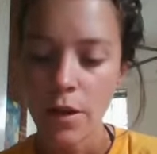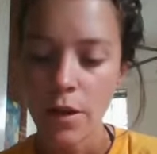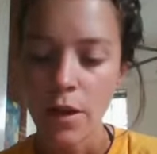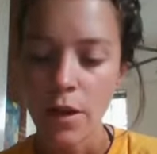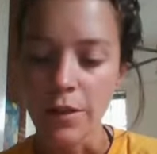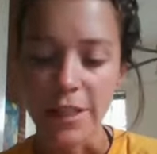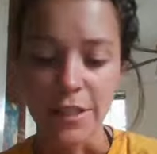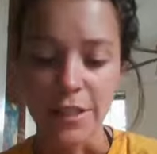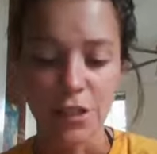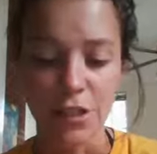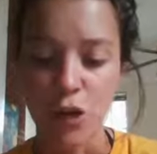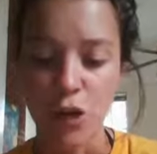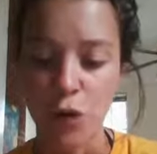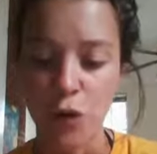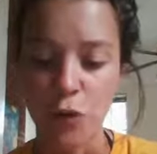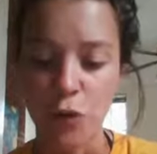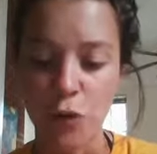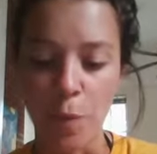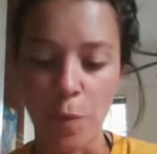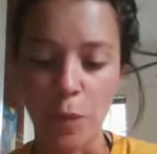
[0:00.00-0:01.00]
Let's just go
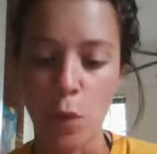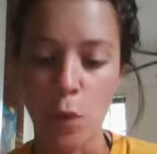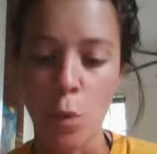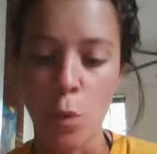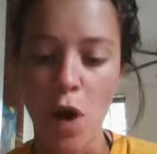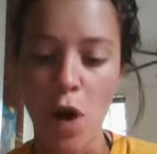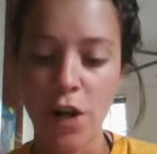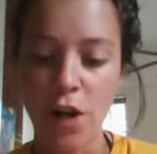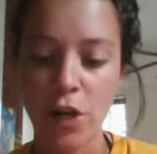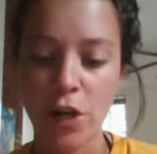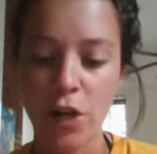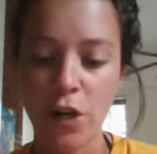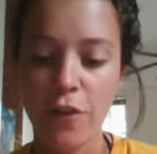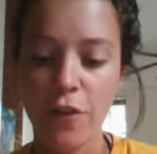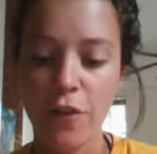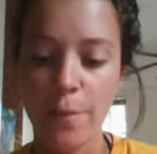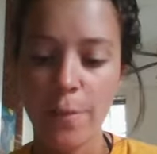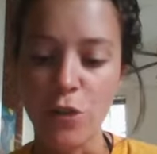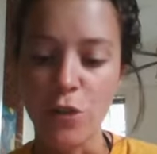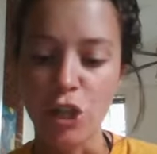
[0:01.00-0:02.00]
through them. The water
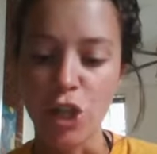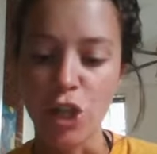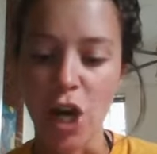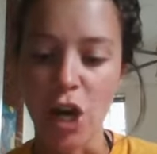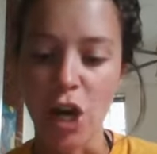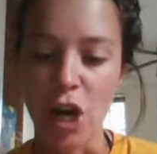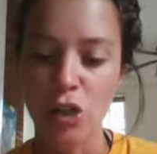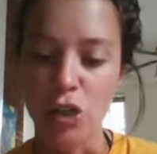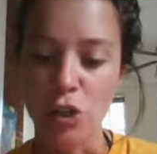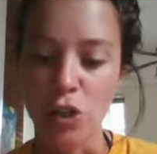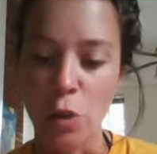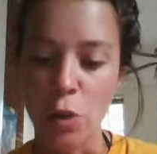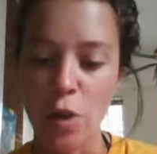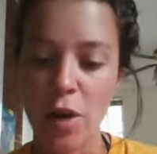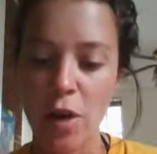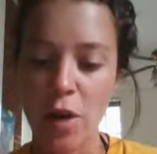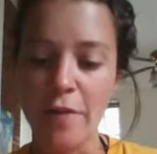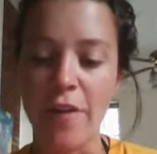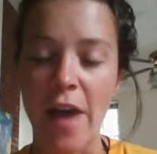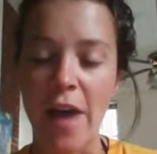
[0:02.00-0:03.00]
from jar 2
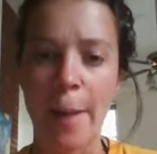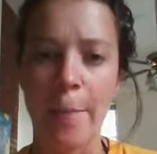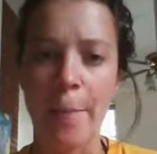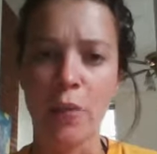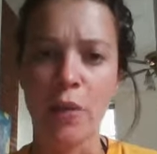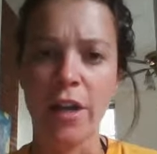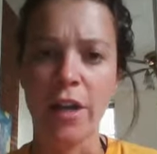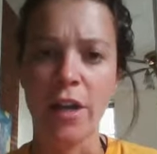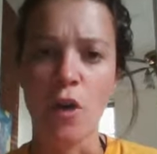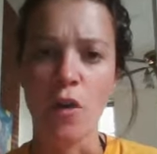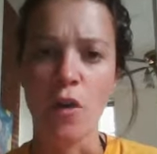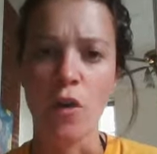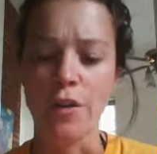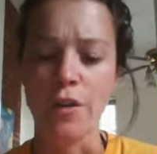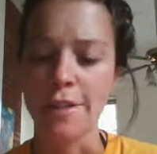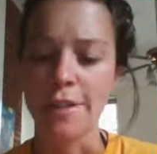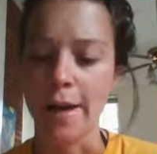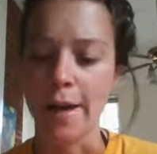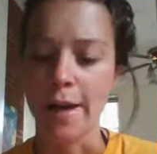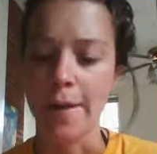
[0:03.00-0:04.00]
evaporated over
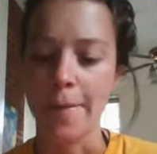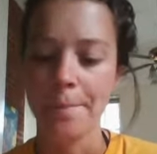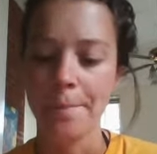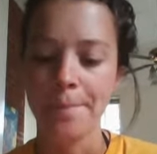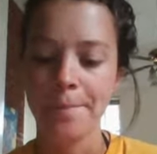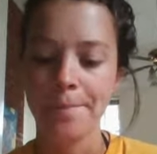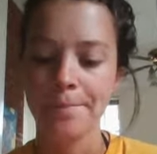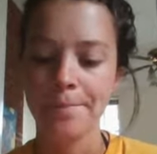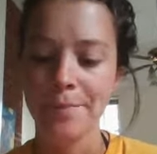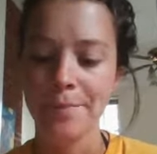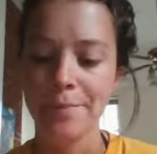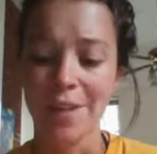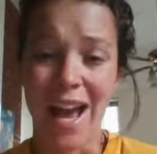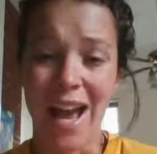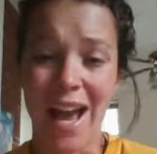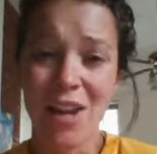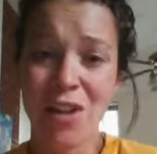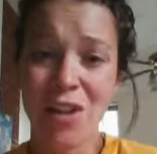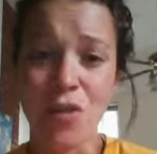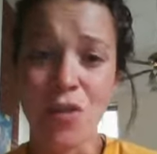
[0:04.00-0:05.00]
time. I
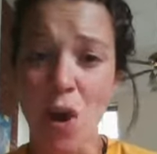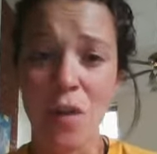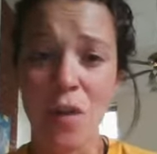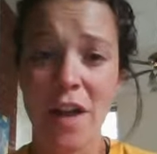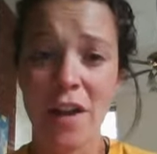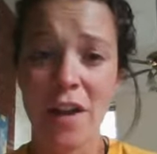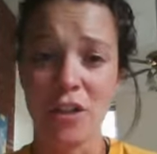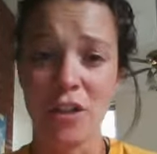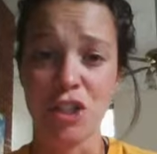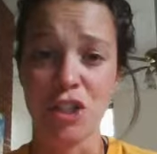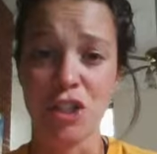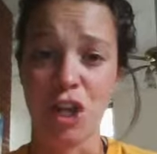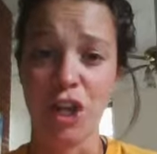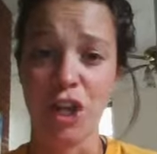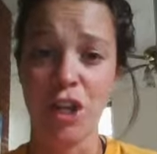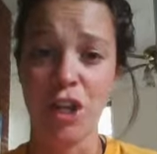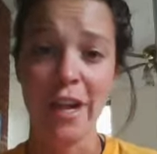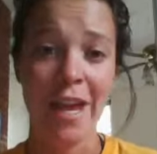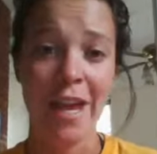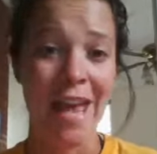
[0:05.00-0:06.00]
don't know that for
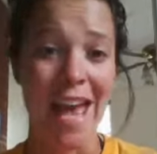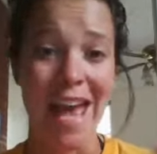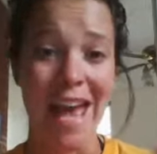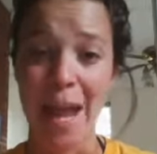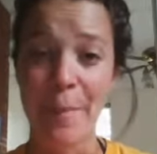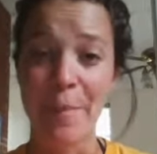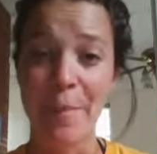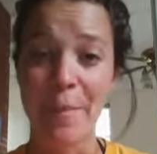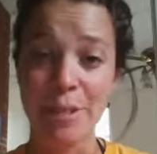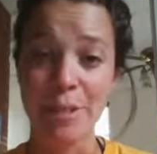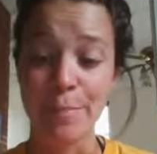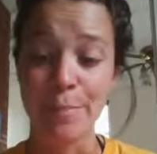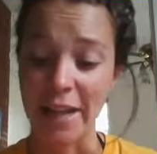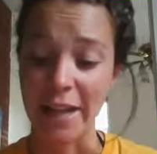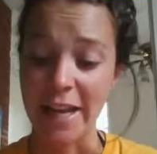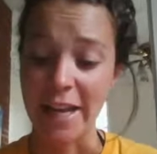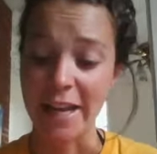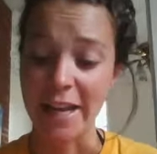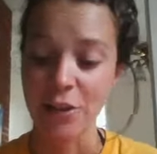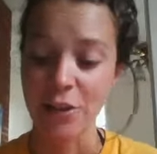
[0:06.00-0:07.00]
sure, and I'm
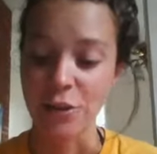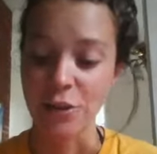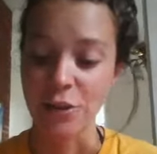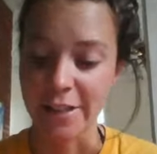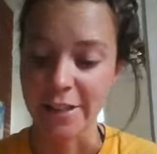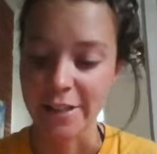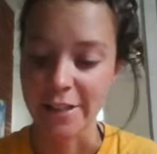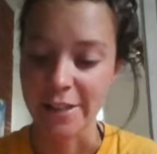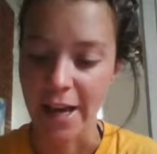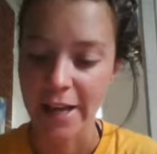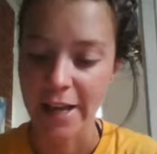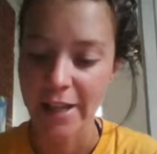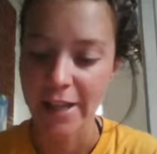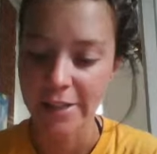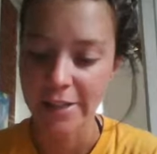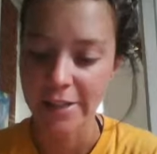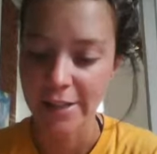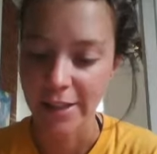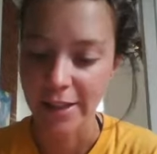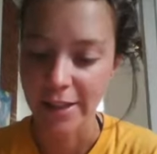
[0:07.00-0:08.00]
explaining using science.
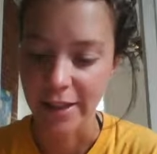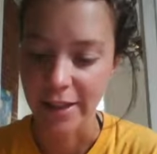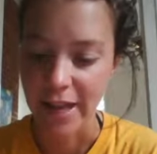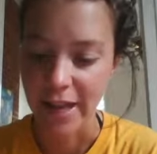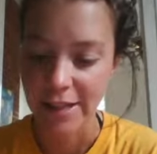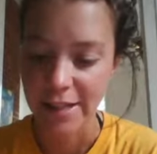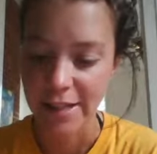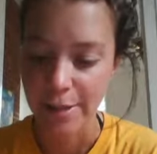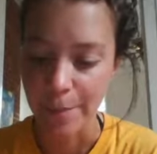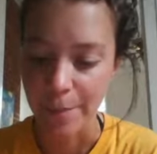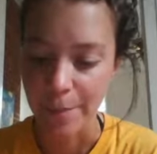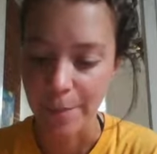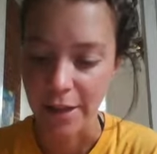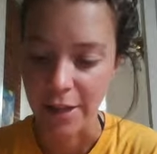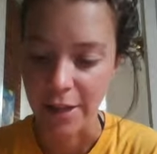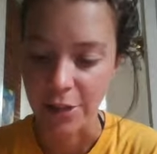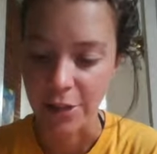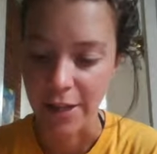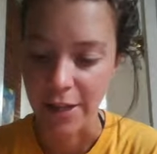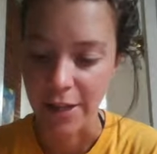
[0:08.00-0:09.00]
That to me
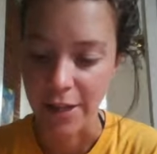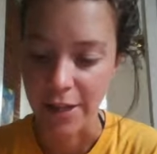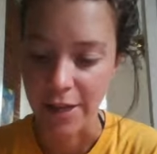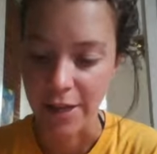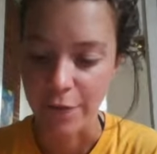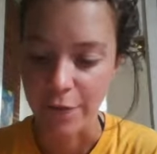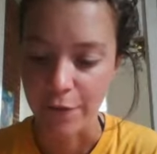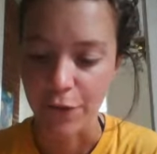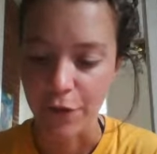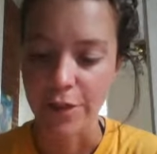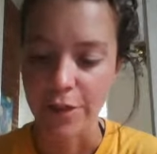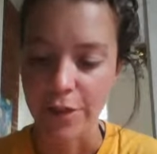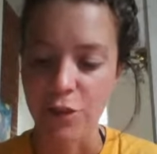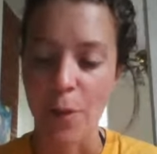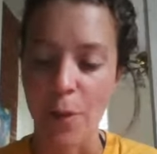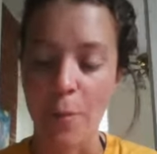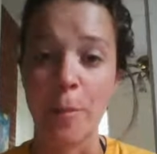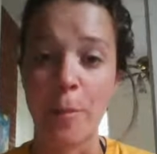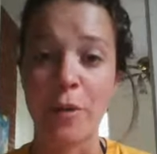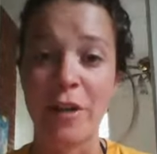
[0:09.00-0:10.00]
looks like an inference, so I'm
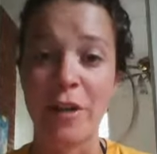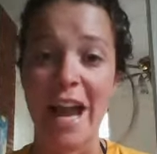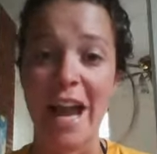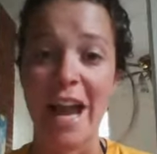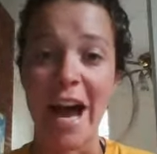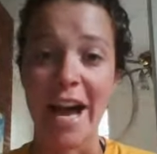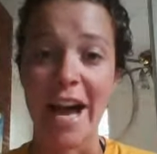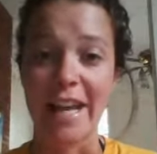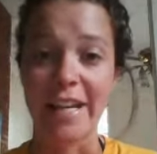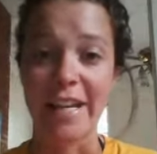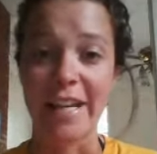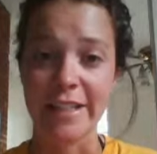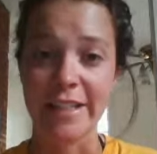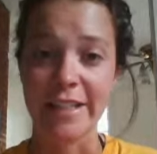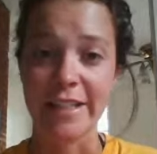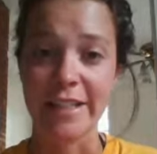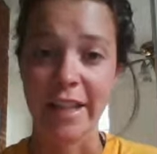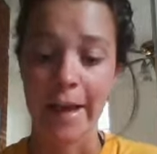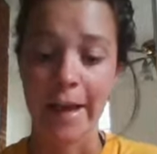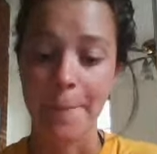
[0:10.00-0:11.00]
going to put an I next
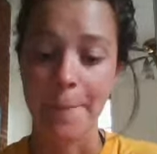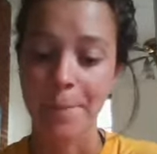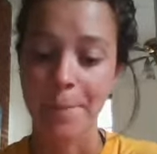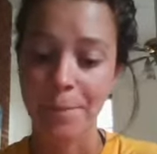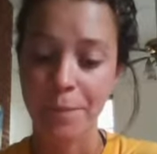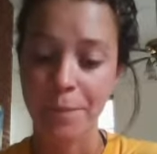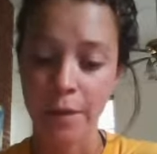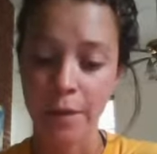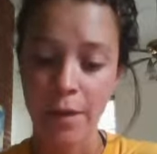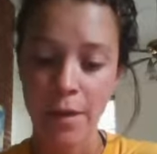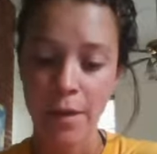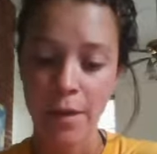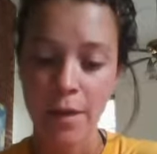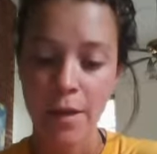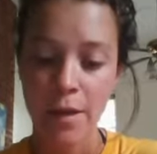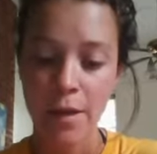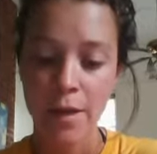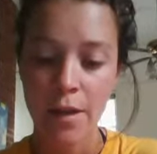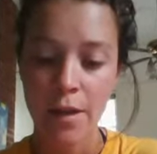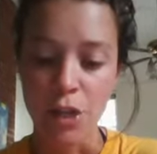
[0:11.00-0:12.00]
to that.
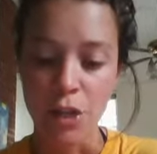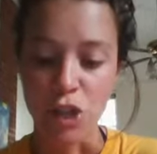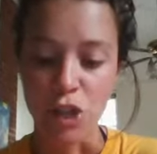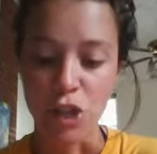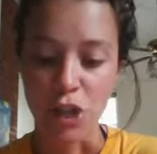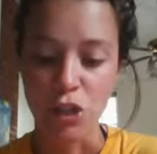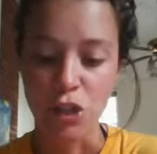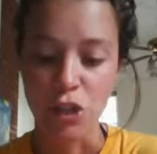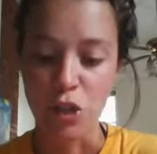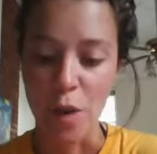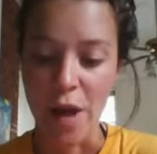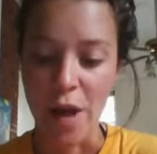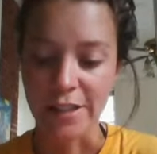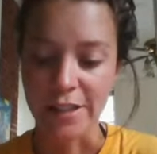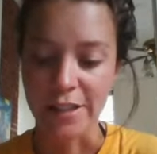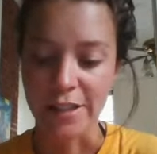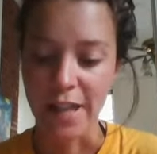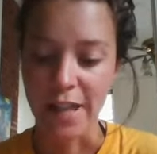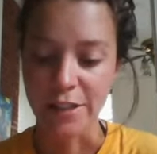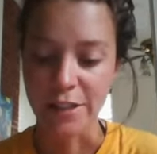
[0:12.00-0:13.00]
Jar 2 has
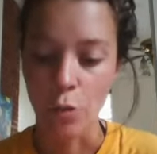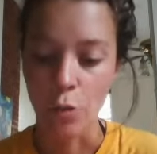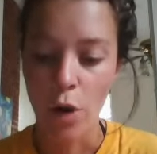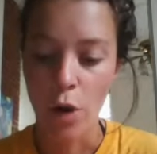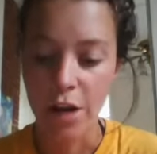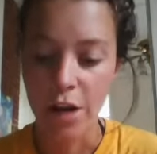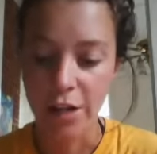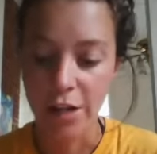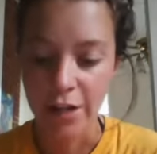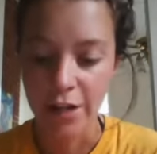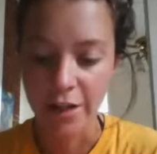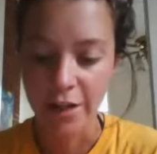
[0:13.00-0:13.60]
less water.